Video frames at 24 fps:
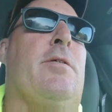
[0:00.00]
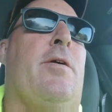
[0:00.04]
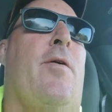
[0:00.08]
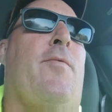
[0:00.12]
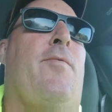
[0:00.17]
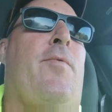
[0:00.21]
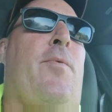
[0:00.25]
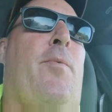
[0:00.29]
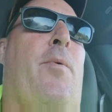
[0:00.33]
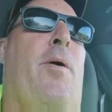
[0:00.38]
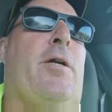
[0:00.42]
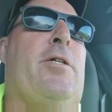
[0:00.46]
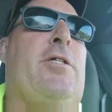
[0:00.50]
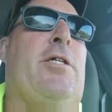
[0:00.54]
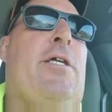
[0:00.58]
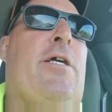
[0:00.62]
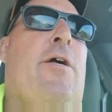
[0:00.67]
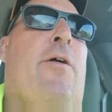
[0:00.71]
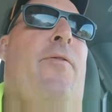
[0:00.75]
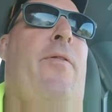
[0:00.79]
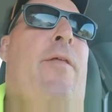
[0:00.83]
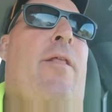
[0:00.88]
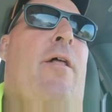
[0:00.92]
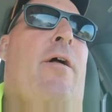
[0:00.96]
If you're watching
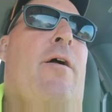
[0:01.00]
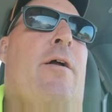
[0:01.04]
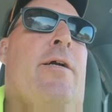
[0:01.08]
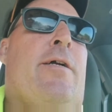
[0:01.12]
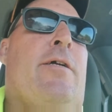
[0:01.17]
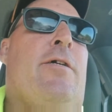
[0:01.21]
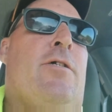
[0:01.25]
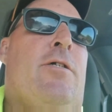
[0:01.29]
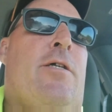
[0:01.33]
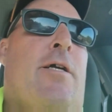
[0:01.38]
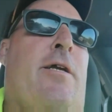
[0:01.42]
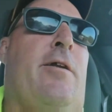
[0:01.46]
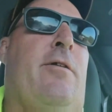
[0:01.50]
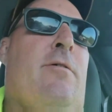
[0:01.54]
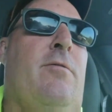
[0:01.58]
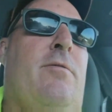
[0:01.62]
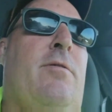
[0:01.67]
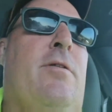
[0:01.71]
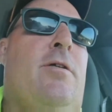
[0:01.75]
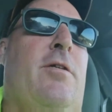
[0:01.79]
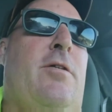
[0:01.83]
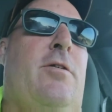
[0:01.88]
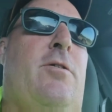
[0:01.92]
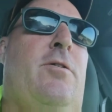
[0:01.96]
on the Lawn Care channel,
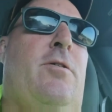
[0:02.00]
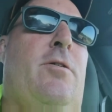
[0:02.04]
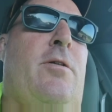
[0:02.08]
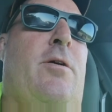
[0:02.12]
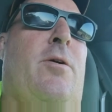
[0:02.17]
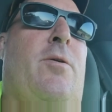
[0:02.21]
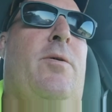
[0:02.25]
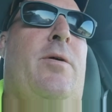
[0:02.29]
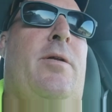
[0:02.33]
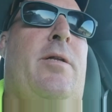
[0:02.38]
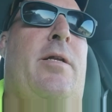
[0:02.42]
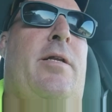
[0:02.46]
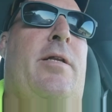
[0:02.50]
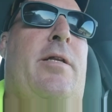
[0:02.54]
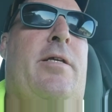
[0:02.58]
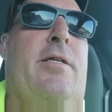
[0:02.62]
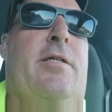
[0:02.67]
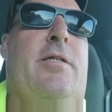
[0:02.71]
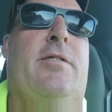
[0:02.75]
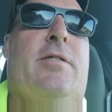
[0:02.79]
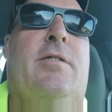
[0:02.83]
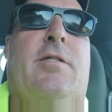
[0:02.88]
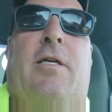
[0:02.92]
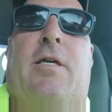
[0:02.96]
then you know it
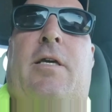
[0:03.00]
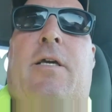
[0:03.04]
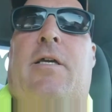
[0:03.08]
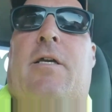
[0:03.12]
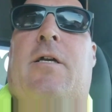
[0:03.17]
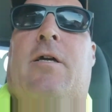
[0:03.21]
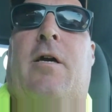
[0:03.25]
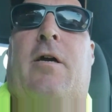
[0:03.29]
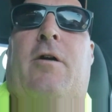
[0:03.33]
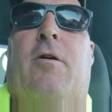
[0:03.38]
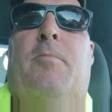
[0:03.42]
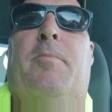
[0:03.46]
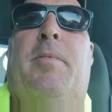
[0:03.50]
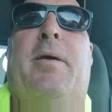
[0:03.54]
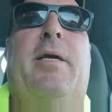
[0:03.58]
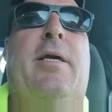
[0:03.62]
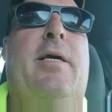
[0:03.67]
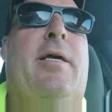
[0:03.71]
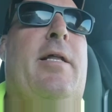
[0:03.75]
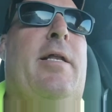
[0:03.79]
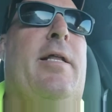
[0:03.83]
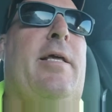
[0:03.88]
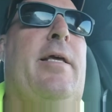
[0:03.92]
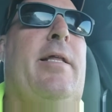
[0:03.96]
is the Carl B.
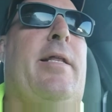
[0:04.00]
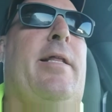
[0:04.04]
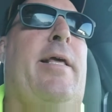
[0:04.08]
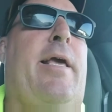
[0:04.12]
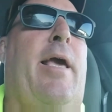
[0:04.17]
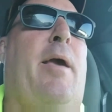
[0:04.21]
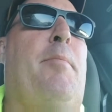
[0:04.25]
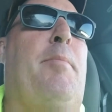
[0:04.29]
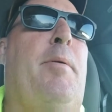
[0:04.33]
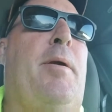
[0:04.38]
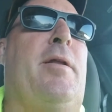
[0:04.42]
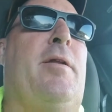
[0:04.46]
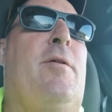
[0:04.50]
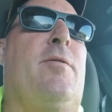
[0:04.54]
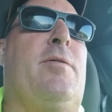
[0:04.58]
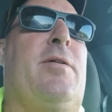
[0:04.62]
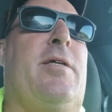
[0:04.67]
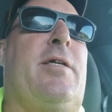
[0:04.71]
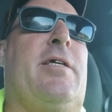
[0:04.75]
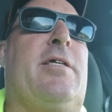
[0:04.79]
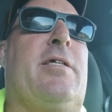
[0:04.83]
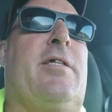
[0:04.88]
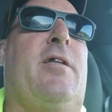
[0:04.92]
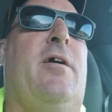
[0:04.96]
Gideon and Gabino
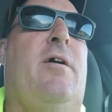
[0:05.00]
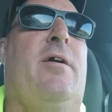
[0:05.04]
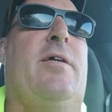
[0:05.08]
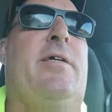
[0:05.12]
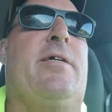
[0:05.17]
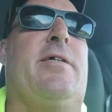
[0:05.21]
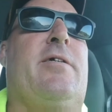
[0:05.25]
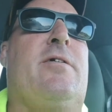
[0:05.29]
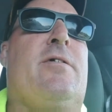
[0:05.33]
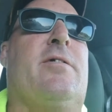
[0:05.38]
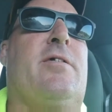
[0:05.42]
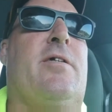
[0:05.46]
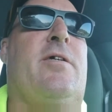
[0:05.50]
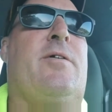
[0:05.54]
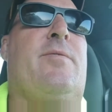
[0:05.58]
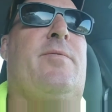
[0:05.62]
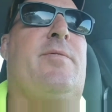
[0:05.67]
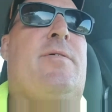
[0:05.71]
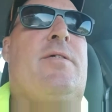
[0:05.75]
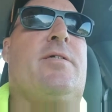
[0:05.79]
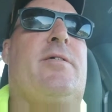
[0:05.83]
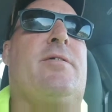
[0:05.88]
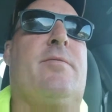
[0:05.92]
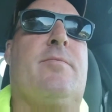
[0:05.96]
Diaz Lawn Care
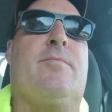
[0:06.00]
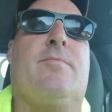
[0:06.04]
service.